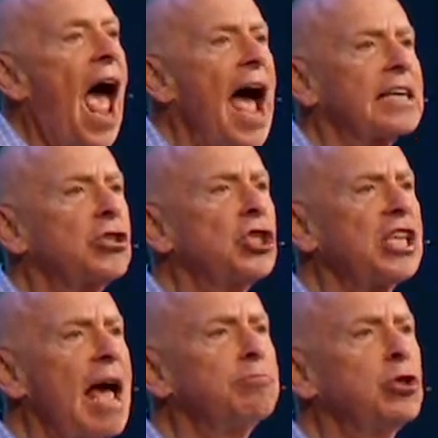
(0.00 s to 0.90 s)

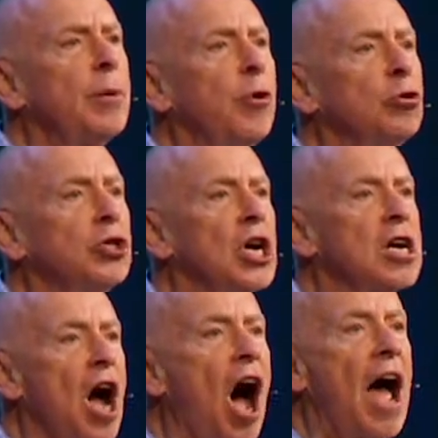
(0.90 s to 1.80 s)
acceptable to
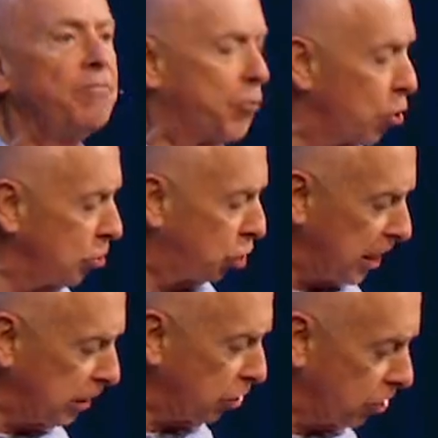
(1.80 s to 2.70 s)
God through
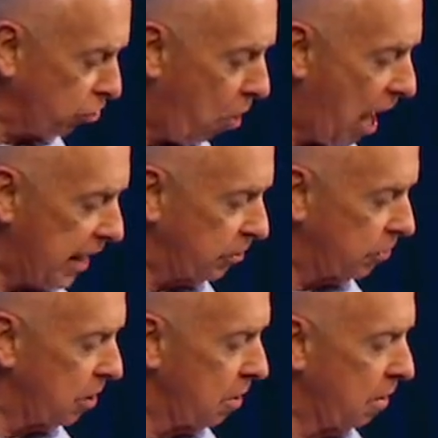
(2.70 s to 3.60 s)
Jesus Christ.